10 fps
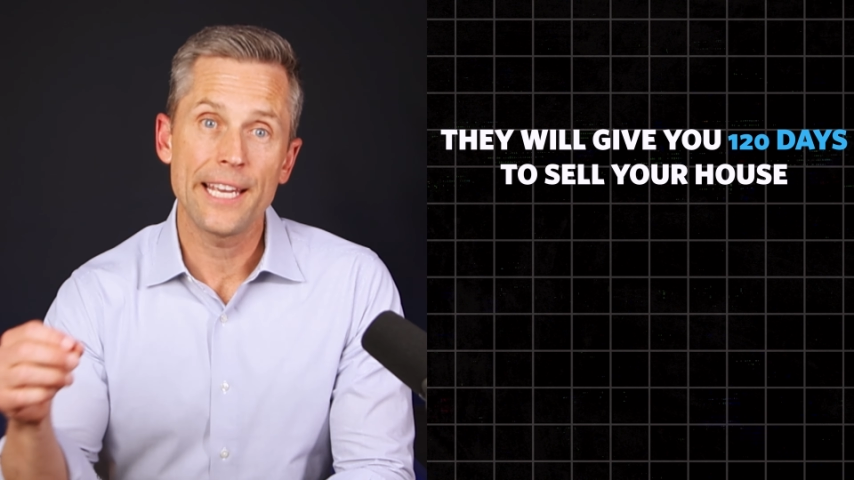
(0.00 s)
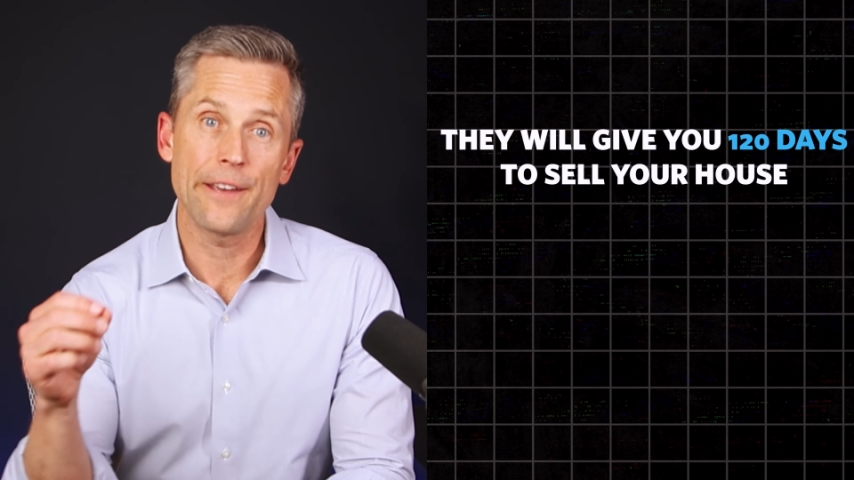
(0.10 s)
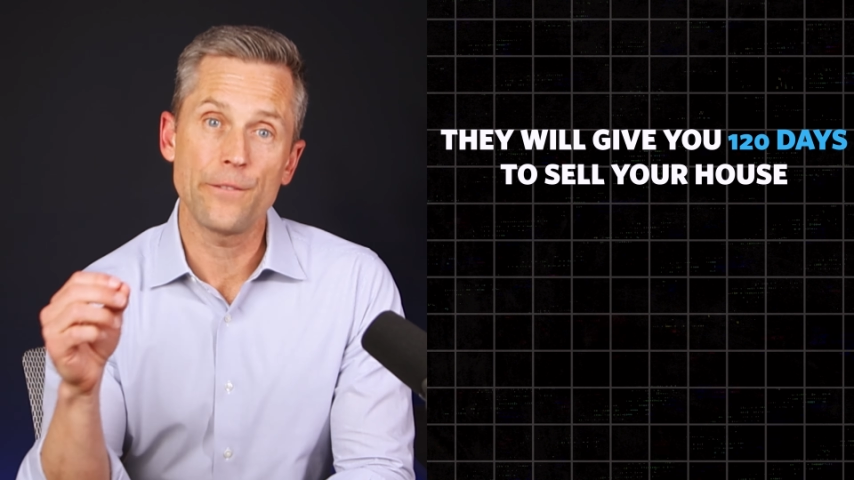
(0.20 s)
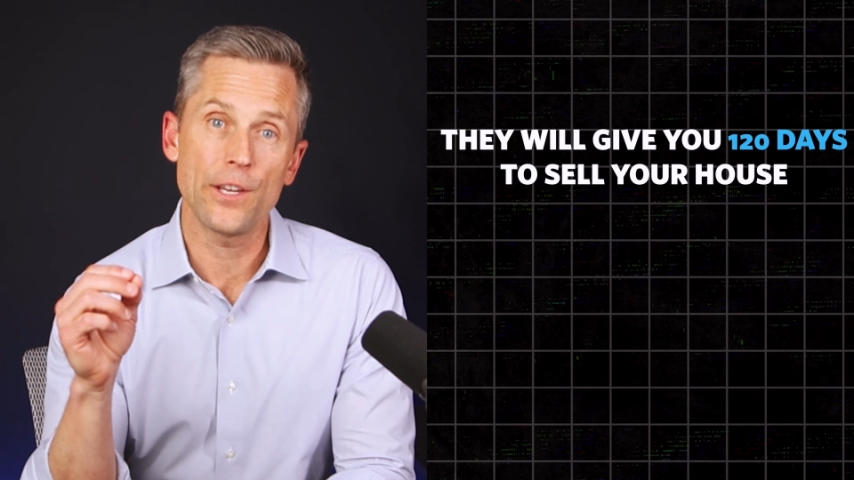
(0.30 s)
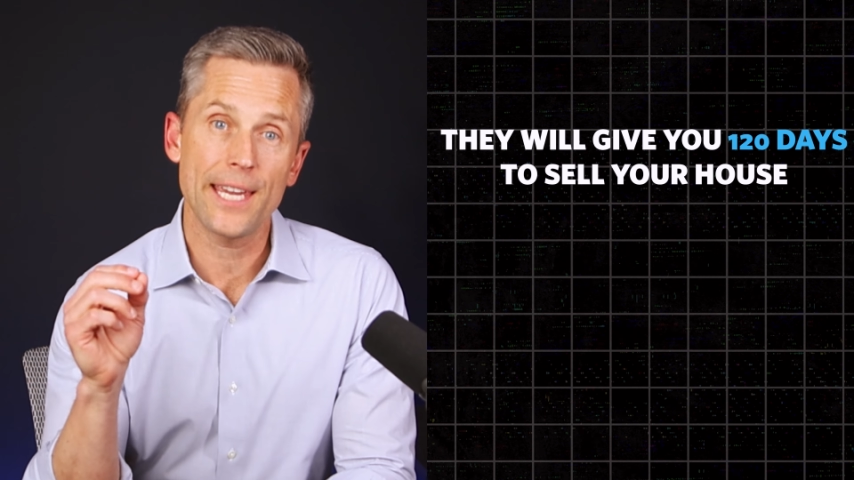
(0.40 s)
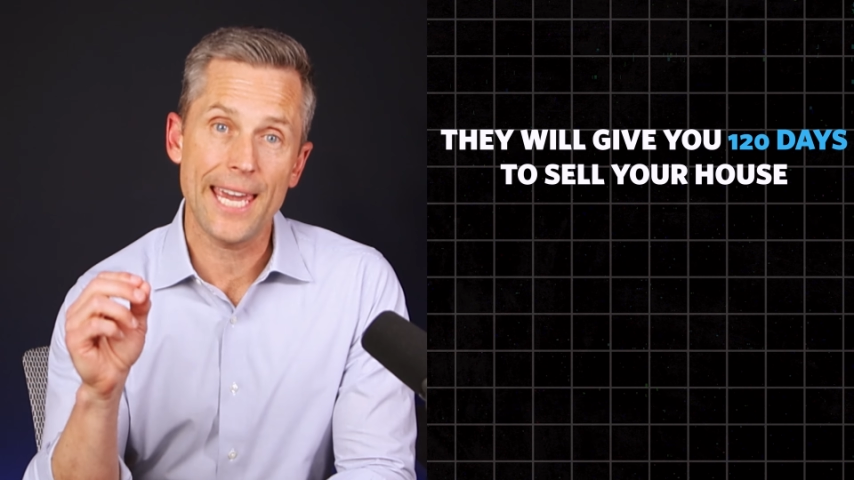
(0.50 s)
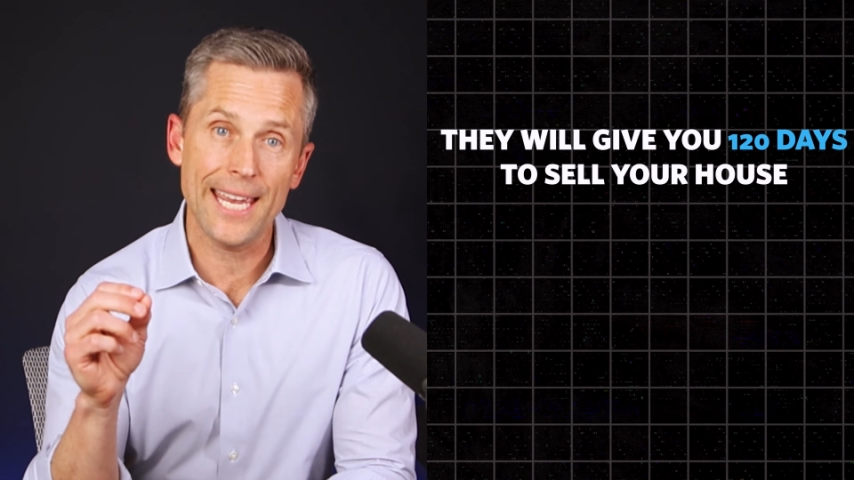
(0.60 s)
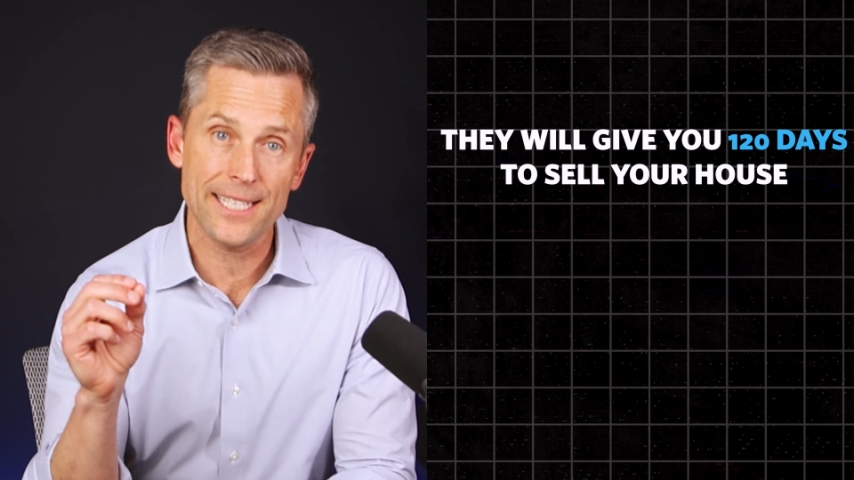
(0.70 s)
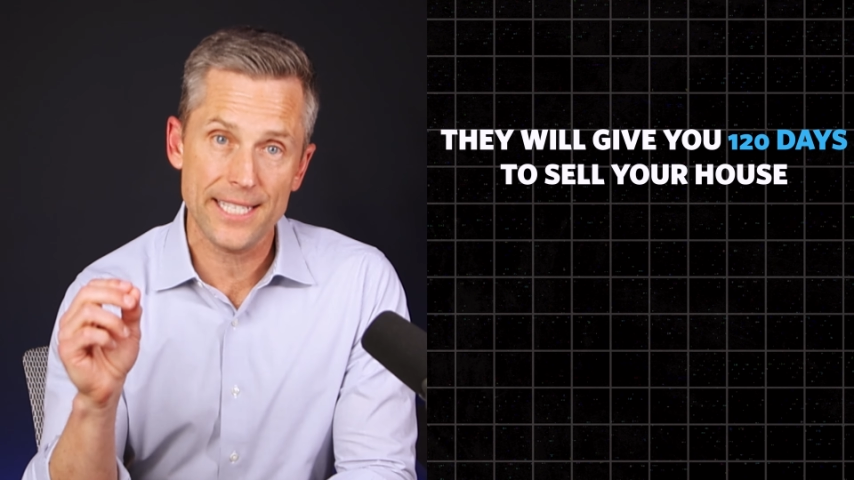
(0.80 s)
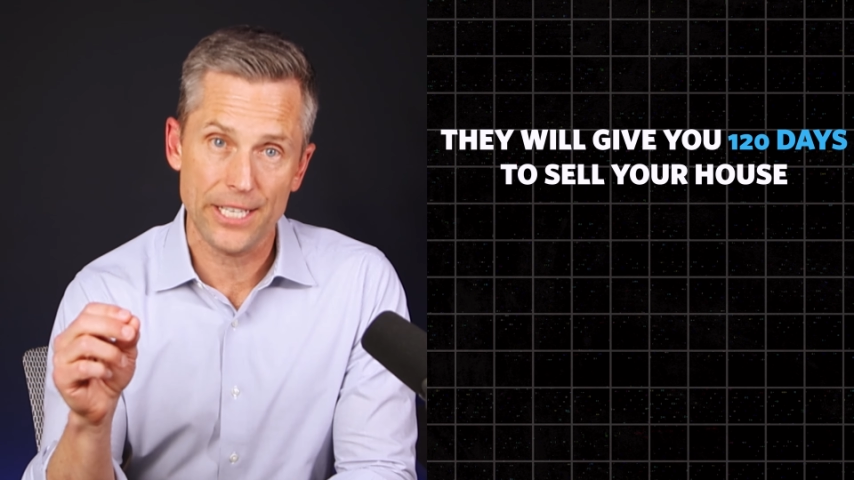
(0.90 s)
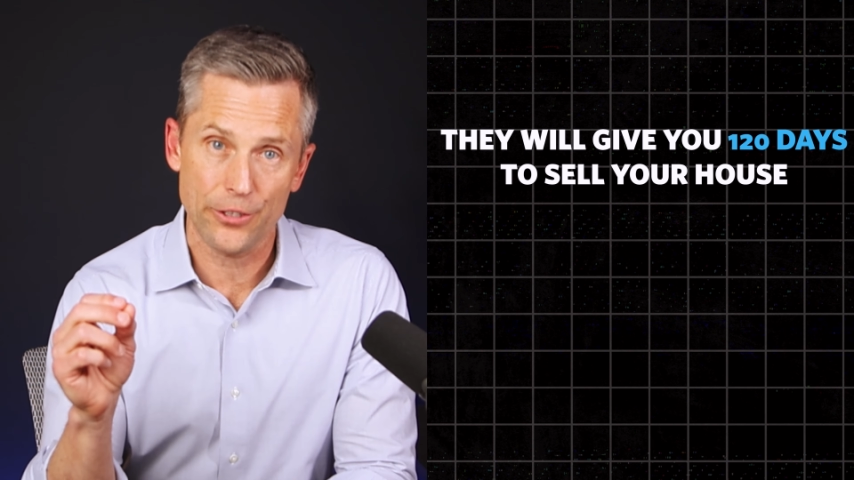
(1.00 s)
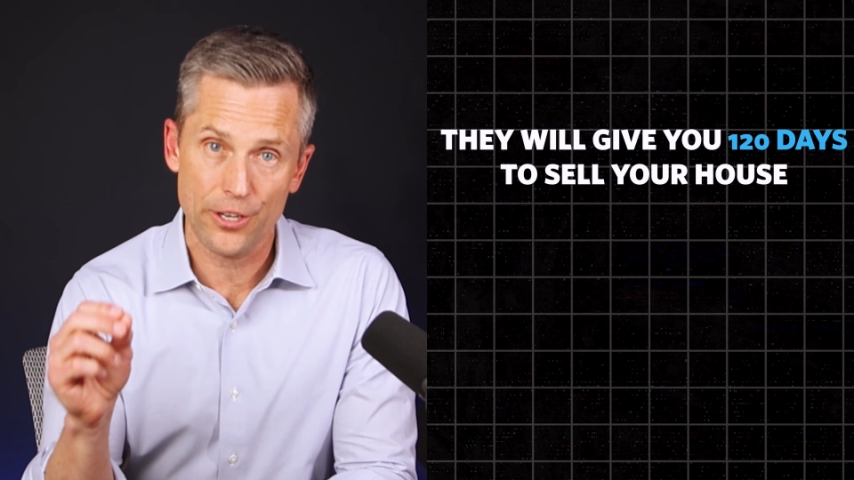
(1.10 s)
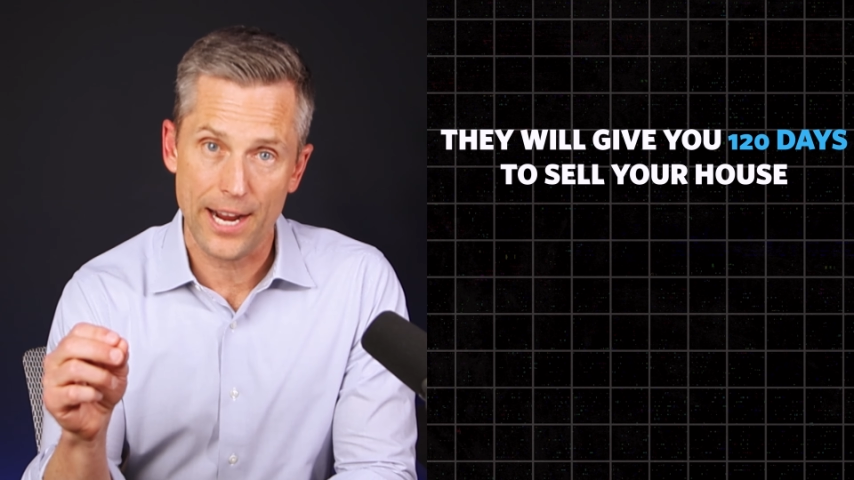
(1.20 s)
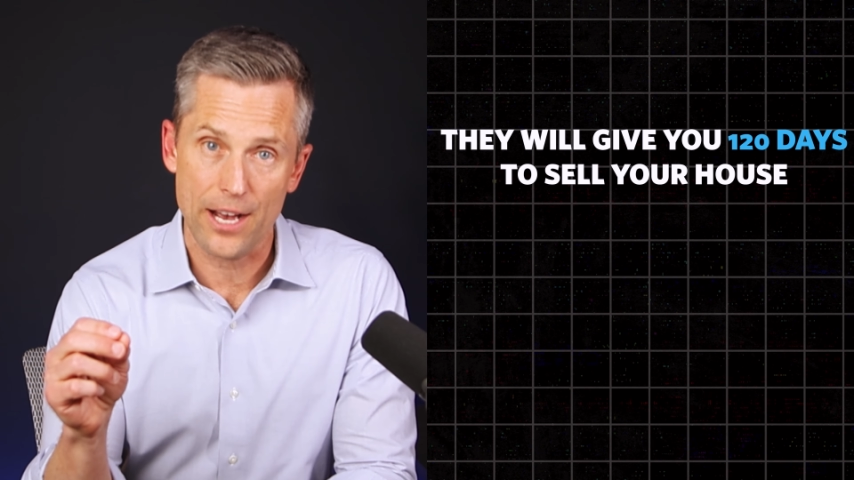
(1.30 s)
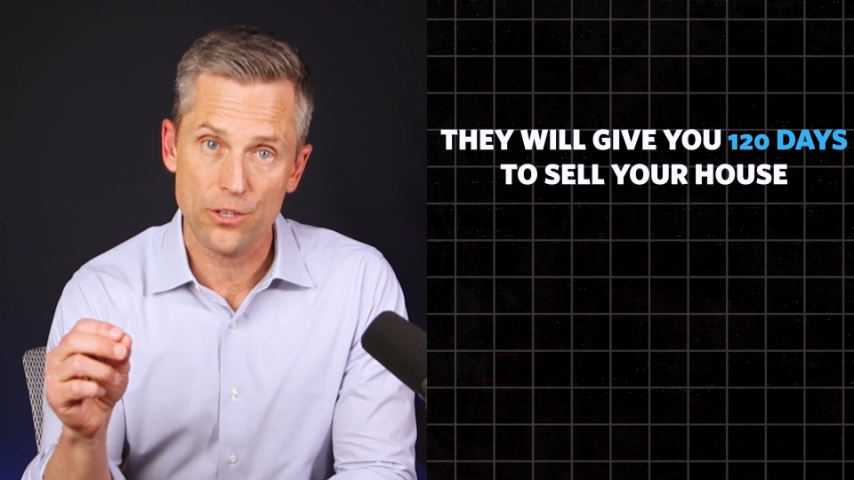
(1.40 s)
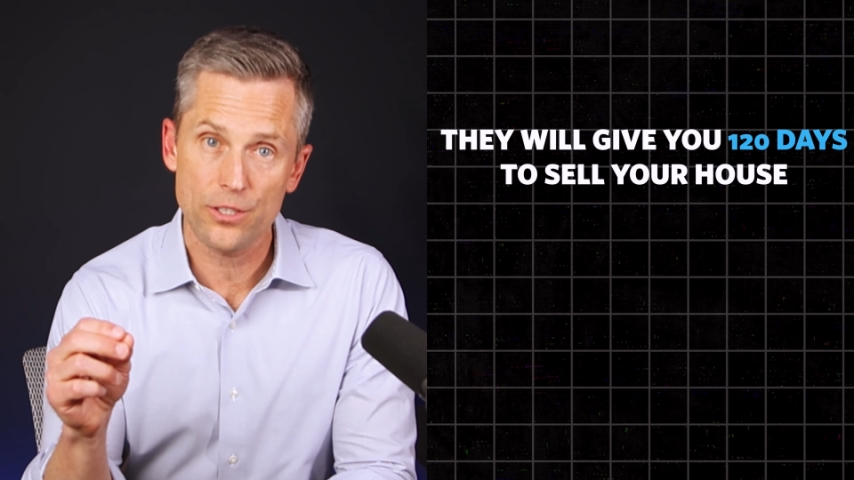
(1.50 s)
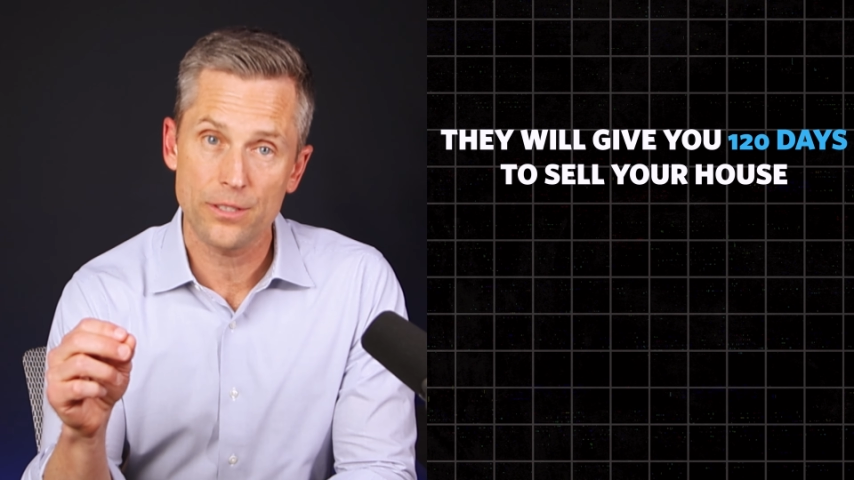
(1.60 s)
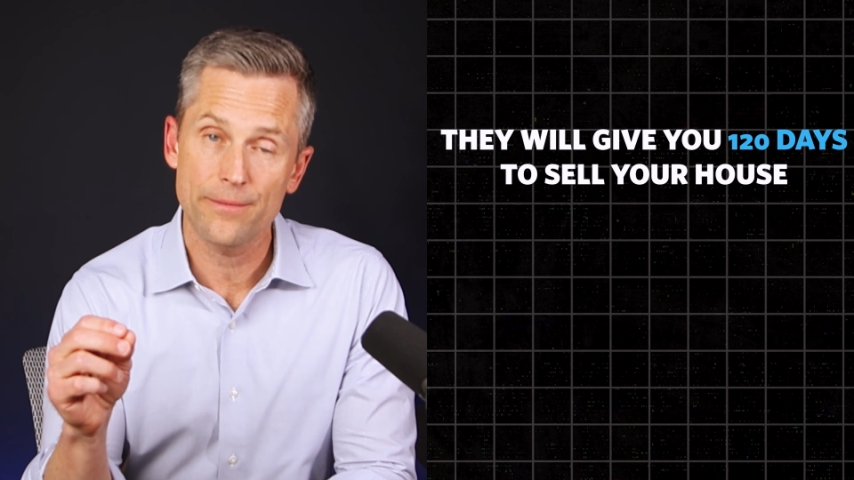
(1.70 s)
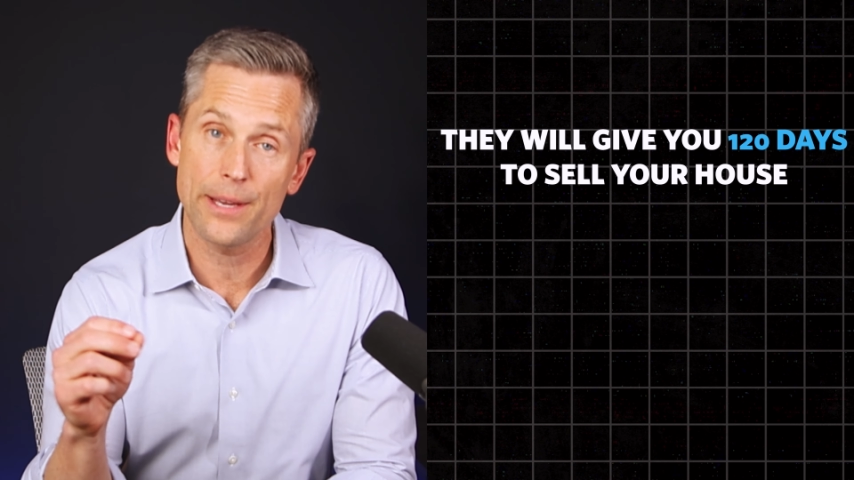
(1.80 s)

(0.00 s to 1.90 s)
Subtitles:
If you can't sell your house,